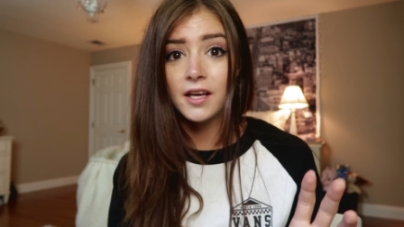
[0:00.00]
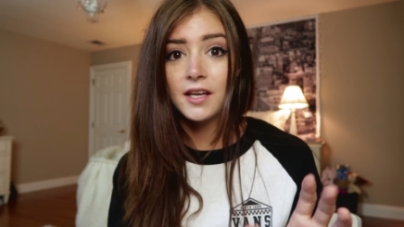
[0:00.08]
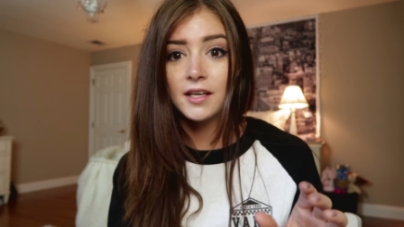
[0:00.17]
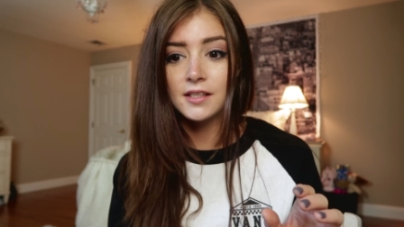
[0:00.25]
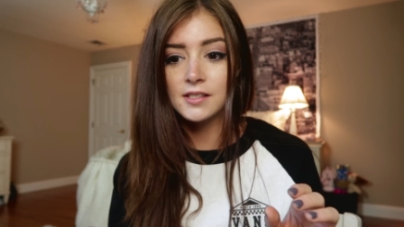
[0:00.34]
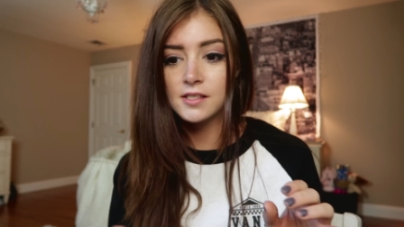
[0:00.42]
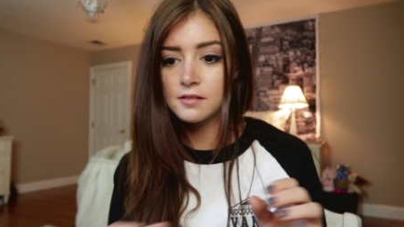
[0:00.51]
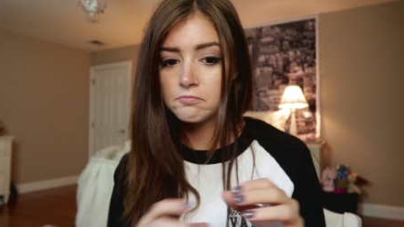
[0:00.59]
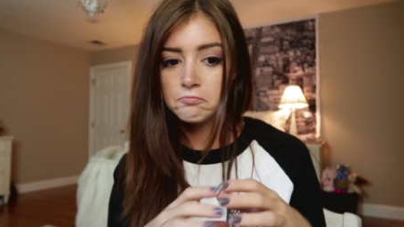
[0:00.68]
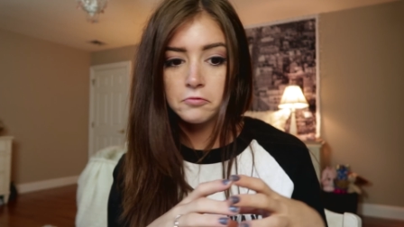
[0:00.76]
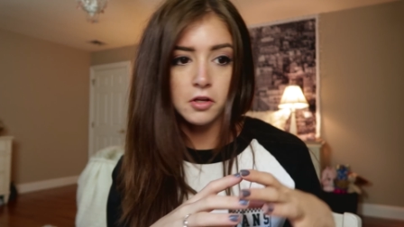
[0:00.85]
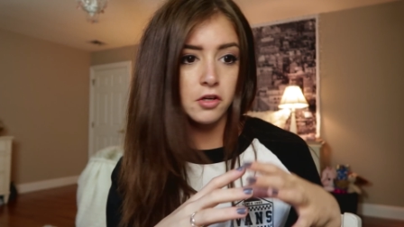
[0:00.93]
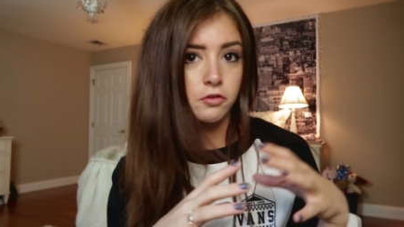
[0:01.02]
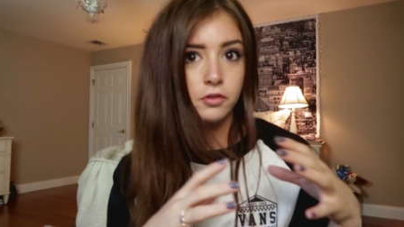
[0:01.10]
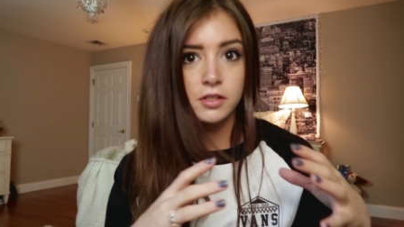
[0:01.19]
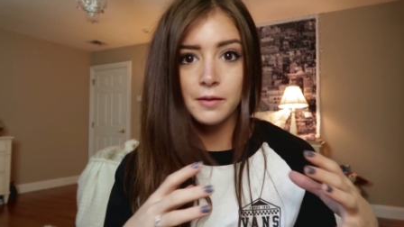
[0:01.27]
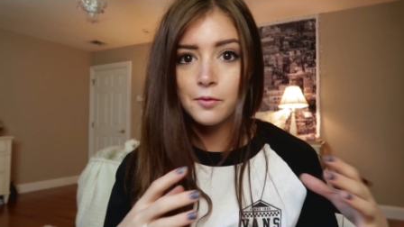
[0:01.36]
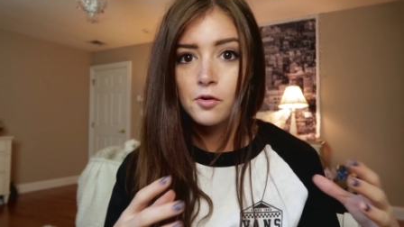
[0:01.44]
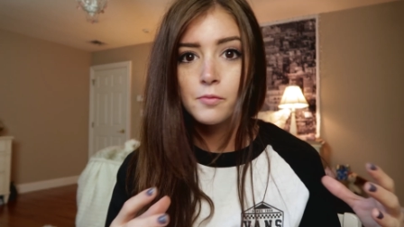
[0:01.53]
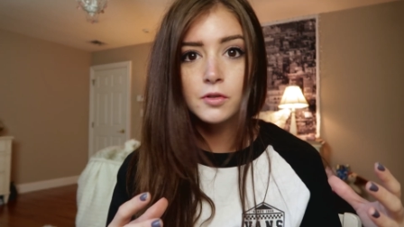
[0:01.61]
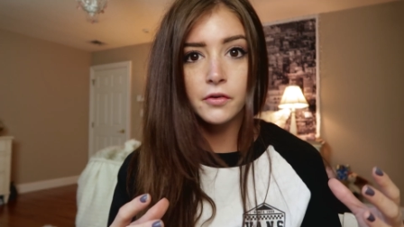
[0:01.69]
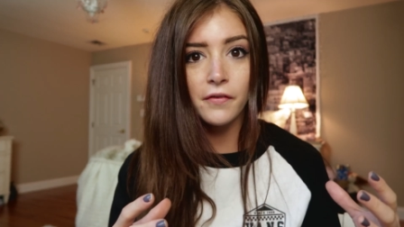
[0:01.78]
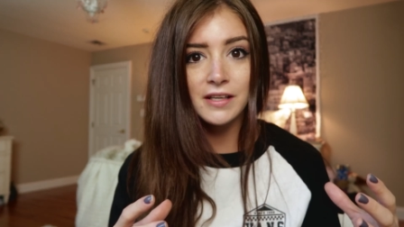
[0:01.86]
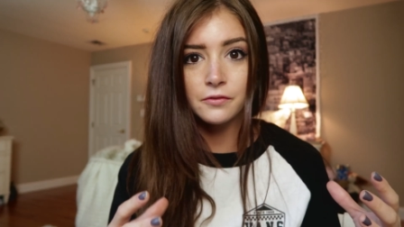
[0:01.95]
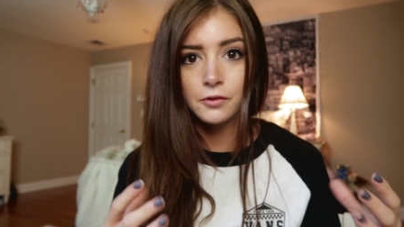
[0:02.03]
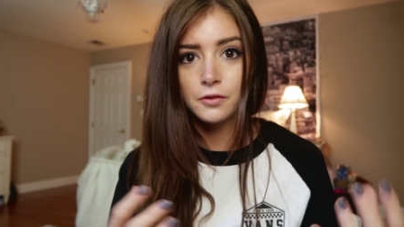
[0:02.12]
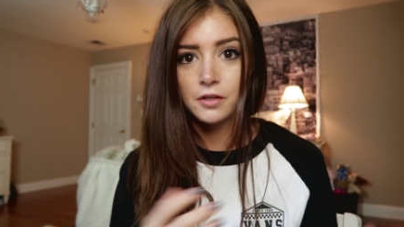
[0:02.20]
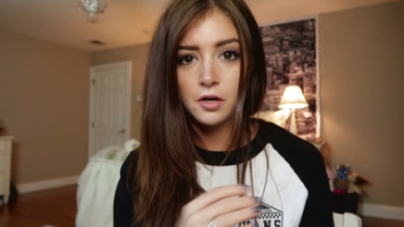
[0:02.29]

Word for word: It is your typical music festival,